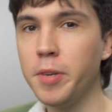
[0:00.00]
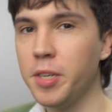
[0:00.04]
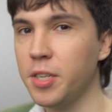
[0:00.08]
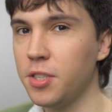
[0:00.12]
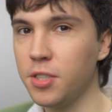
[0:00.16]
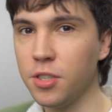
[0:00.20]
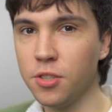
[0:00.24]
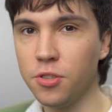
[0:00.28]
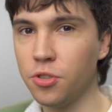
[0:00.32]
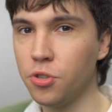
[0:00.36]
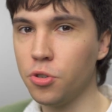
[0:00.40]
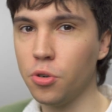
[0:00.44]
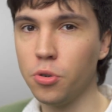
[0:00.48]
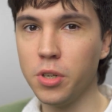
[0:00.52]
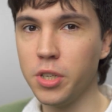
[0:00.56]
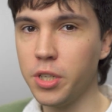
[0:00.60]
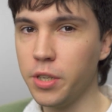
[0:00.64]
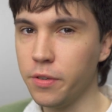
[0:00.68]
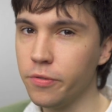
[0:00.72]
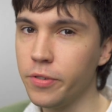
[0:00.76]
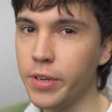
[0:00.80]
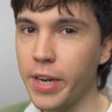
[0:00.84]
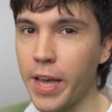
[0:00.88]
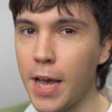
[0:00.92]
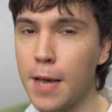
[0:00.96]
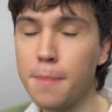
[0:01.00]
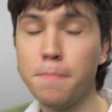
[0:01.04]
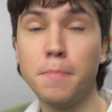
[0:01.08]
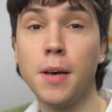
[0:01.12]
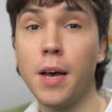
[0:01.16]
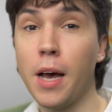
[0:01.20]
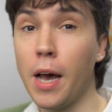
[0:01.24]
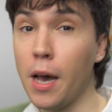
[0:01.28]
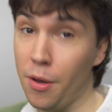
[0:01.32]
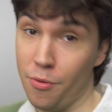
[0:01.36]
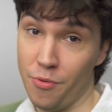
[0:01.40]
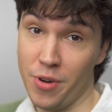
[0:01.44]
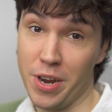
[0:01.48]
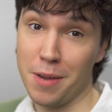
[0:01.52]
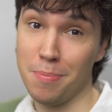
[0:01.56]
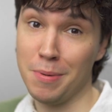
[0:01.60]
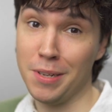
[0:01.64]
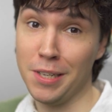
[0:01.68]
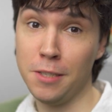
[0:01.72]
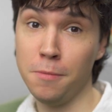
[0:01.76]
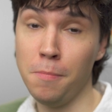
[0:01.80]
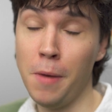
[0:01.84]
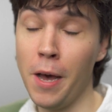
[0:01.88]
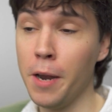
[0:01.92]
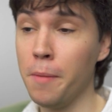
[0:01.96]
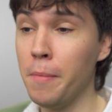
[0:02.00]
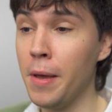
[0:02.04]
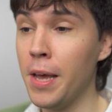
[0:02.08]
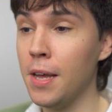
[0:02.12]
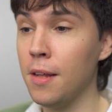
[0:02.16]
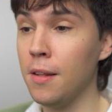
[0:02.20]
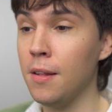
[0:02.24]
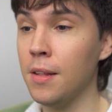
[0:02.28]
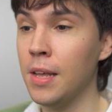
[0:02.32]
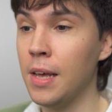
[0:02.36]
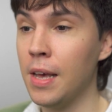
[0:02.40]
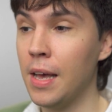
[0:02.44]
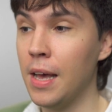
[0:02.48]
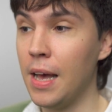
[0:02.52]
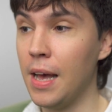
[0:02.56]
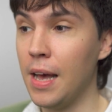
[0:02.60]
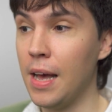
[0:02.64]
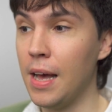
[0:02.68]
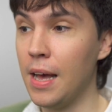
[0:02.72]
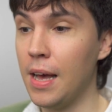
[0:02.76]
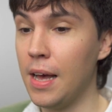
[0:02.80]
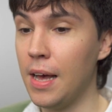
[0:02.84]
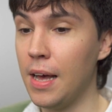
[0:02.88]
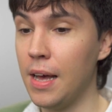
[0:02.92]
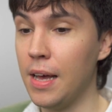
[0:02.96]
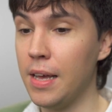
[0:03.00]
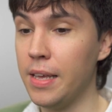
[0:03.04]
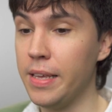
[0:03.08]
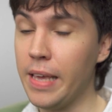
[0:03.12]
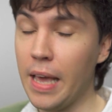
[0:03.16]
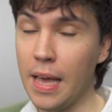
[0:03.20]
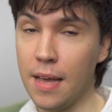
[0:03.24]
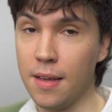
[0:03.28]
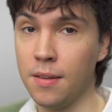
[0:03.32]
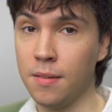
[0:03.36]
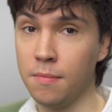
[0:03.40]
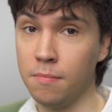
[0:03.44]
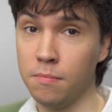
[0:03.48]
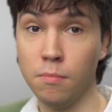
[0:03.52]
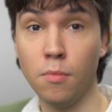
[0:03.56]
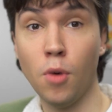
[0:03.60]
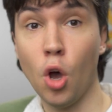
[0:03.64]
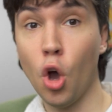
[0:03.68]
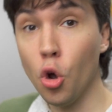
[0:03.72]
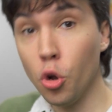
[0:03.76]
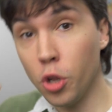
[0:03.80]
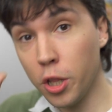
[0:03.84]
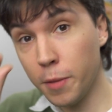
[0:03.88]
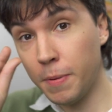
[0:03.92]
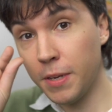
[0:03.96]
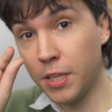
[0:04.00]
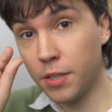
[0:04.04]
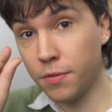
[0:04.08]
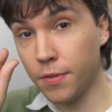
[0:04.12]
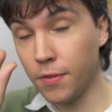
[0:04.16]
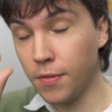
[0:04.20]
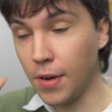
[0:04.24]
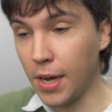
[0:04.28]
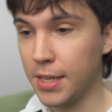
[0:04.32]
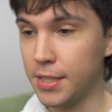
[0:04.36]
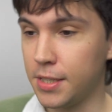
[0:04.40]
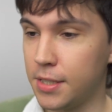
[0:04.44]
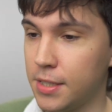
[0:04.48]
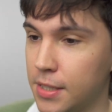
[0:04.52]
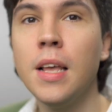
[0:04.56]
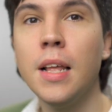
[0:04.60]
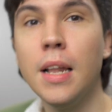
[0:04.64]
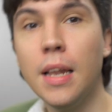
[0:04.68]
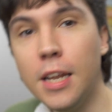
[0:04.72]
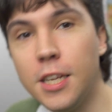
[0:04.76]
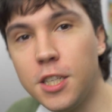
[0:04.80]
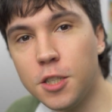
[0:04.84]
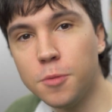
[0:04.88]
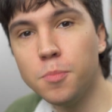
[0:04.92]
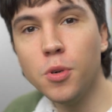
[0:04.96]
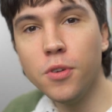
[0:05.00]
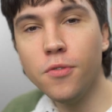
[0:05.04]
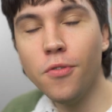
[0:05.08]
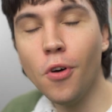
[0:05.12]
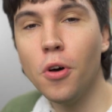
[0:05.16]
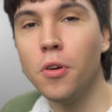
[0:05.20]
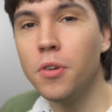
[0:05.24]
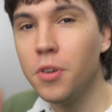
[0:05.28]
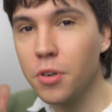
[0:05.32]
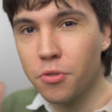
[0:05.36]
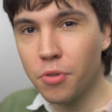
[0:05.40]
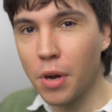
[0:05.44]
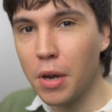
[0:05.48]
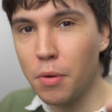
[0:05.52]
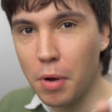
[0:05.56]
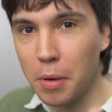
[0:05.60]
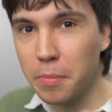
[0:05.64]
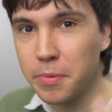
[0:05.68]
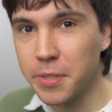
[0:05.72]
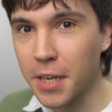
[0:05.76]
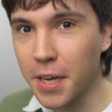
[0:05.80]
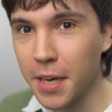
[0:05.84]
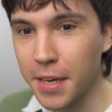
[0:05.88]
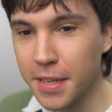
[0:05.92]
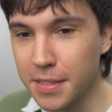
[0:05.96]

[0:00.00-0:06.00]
just install a different app. I'd recommend Smarter Mail. Yeah, only piece of advice. Let's move on. Great website.